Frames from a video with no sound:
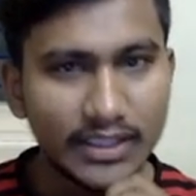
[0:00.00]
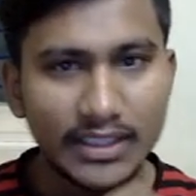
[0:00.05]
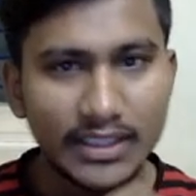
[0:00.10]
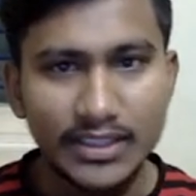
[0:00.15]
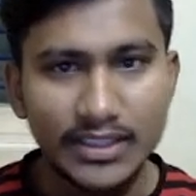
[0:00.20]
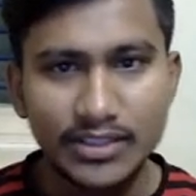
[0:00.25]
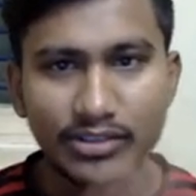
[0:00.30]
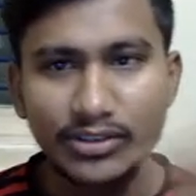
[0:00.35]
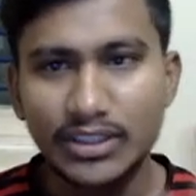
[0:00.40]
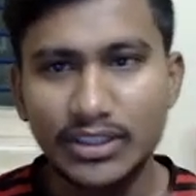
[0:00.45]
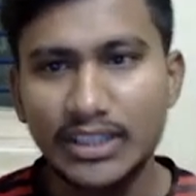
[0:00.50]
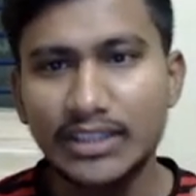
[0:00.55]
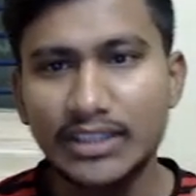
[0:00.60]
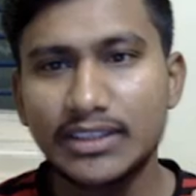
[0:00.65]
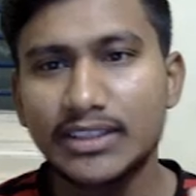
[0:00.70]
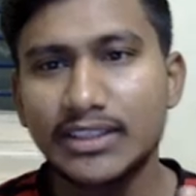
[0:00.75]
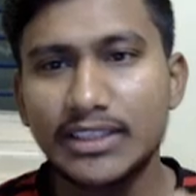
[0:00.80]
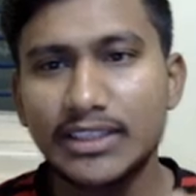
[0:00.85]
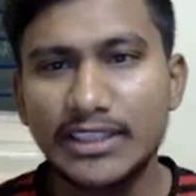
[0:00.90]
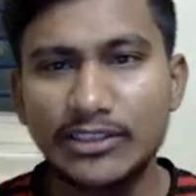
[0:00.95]
So till
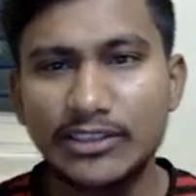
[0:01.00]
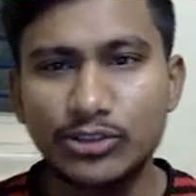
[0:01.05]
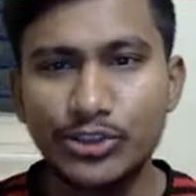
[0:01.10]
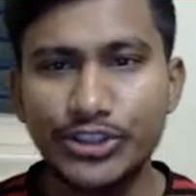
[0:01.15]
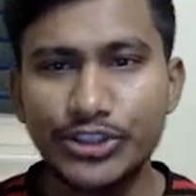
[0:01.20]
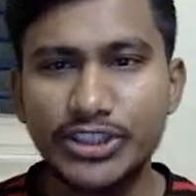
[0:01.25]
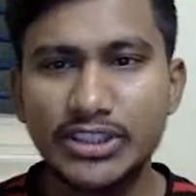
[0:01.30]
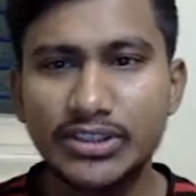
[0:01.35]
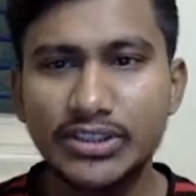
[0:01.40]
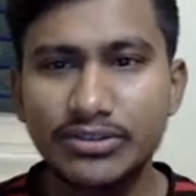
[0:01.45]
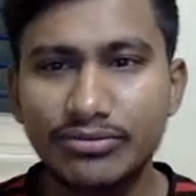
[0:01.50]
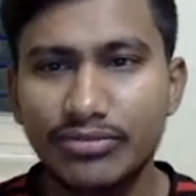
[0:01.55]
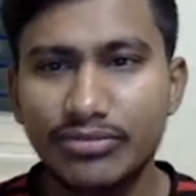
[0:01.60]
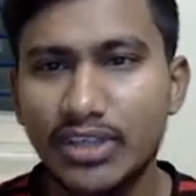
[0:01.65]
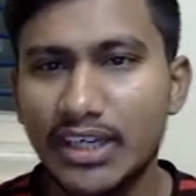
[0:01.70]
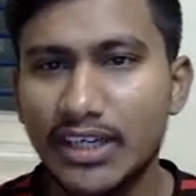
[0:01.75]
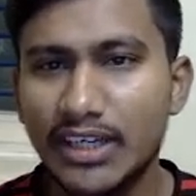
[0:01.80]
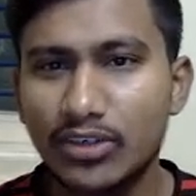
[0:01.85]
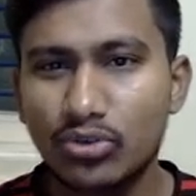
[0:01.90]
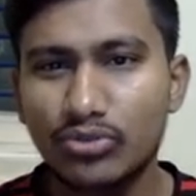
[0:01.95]
30 question we
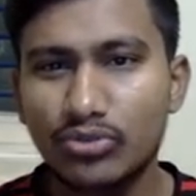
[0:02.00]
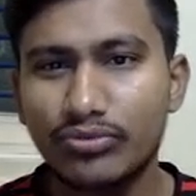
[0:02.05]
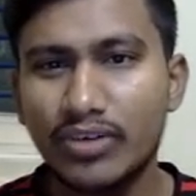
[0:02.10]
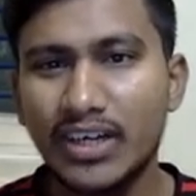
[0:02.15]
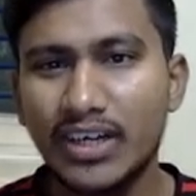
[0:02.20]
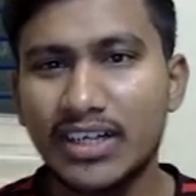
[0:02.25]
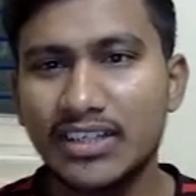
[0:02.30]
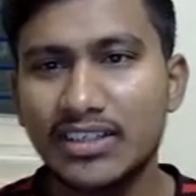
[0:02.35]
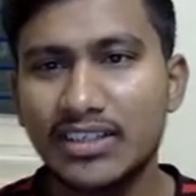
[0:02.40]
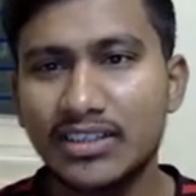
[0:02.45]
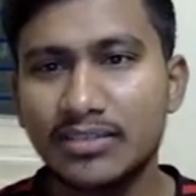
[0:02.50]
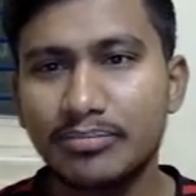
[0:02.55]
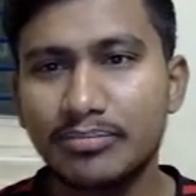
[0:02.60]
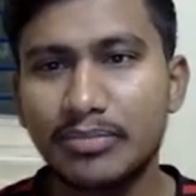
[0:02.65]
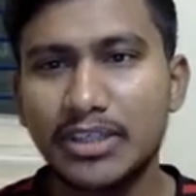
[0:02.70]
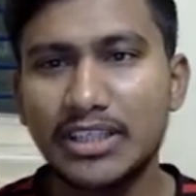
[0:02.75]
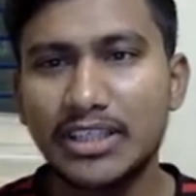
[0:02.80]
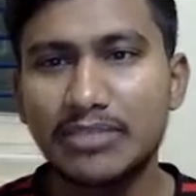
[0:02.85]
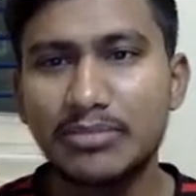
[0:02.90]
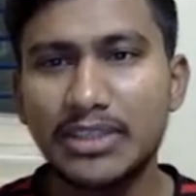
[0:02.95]
had to find the
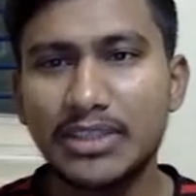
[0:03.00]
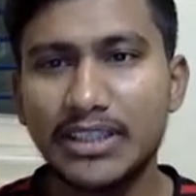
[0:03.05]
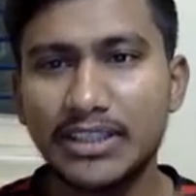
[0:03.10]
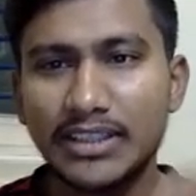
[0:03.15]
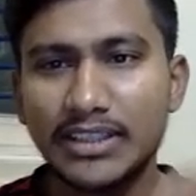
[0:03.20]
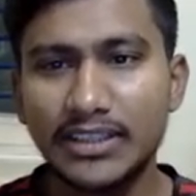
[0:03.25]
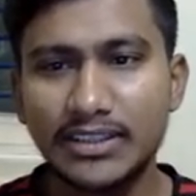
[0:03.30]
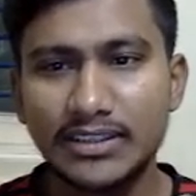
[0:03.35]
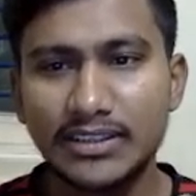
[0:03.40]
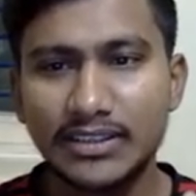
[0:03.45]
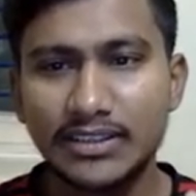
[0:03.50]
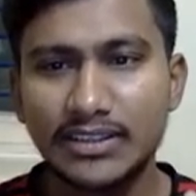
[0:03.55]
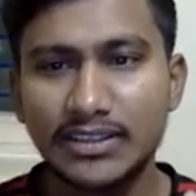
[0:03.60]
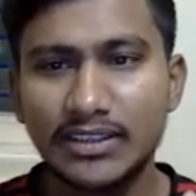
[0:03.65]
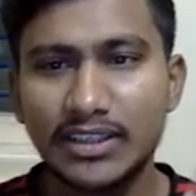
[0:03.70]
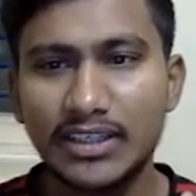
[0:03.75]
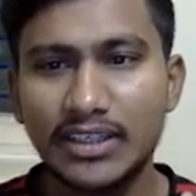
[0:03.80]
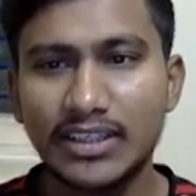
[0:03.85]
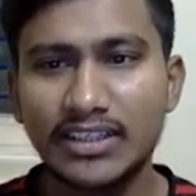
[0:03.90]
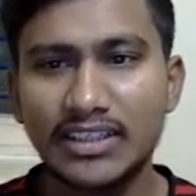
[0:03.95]
perimeter
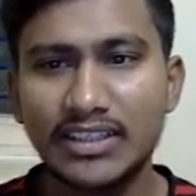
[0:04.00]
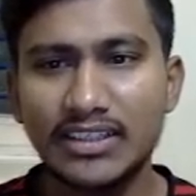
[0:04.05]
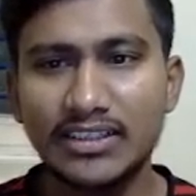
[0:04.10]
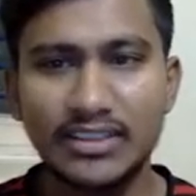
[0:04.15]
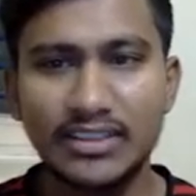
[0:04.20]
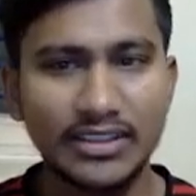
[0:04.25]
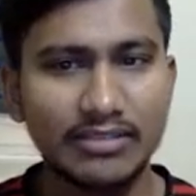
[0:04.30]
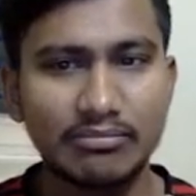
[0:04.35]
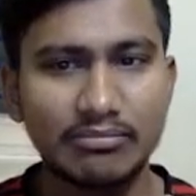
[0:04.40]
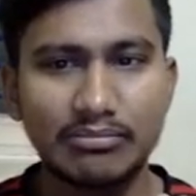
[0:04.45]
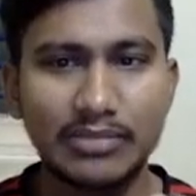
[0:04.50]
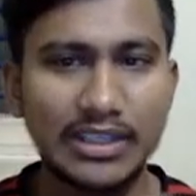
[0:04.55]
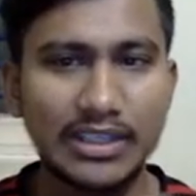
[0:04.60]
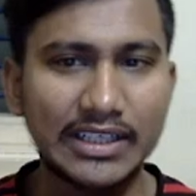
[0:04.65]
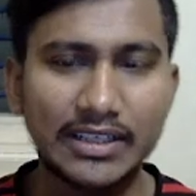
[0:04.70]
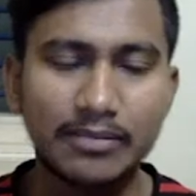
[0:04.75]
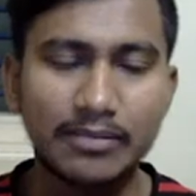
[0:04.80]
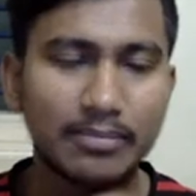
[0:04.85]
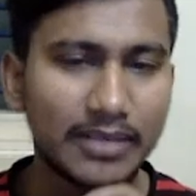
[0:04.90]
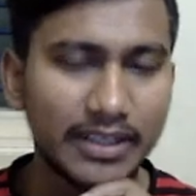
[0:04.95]
and then
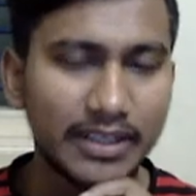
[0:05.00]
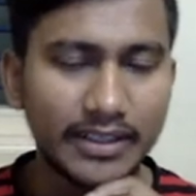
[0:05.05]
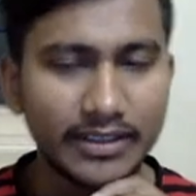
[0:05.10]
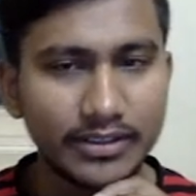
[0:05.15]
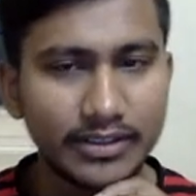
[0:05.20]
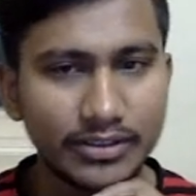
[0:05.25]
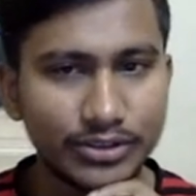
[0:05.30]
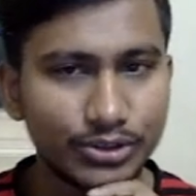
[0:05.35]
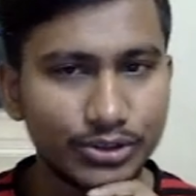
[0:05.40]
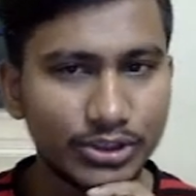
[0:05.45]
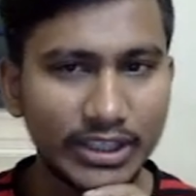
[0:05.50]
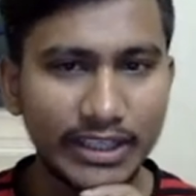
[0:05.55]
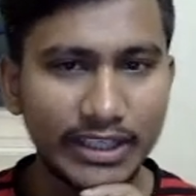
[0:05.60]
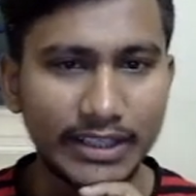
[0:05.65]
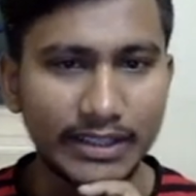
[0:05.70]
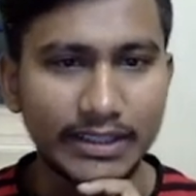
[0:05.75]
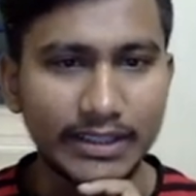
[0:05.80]
multiply. Okay.